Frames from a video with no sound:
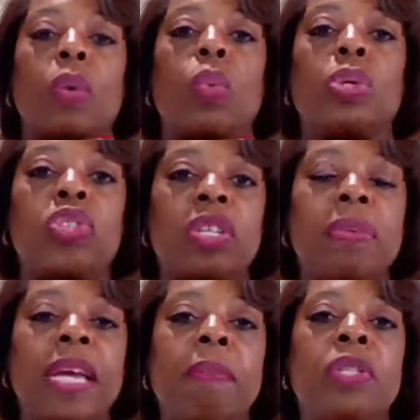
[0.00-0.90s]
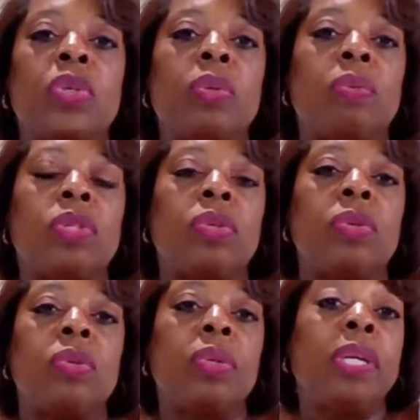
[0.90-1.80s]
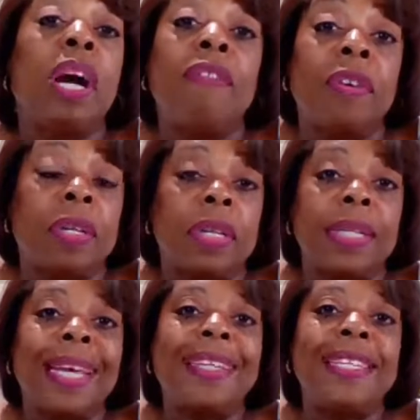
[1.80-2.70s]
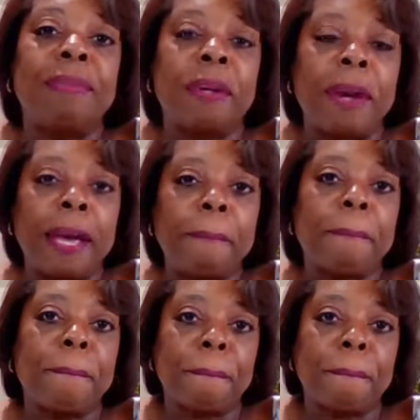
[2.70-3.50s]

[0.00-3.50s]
will she be able to govern like a Democrat?